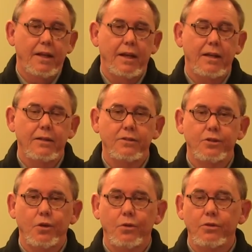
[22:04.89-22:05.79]
And
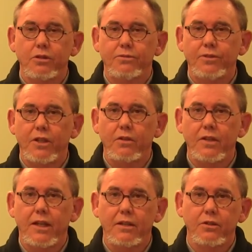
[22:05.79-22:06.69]
so there's a fear
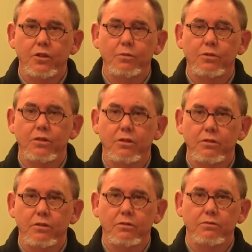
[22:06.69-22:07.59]
that in terms
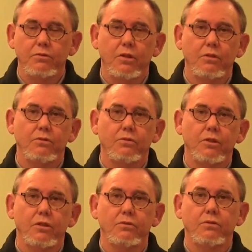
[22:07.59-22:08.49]

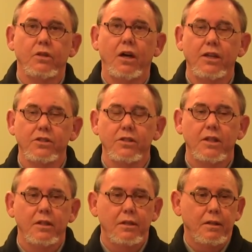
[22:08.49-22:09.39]
of cost
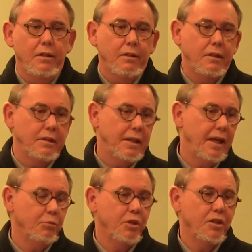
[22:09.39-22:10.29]

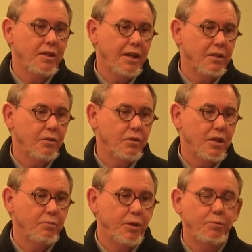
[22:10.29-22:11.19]
containment,
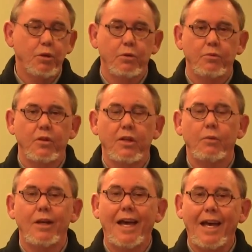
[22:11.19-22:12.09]
that
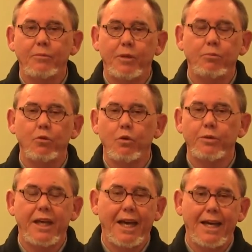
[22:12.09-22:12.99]
people will
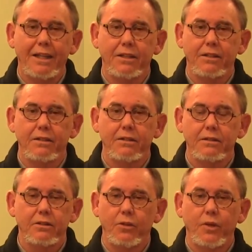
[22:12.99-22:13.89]
be added
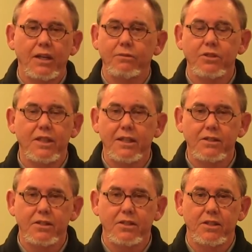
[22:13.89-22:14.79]
to whatever
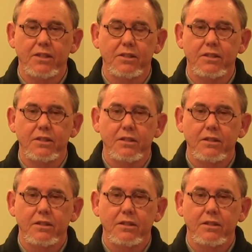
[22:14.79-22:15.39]
settings exist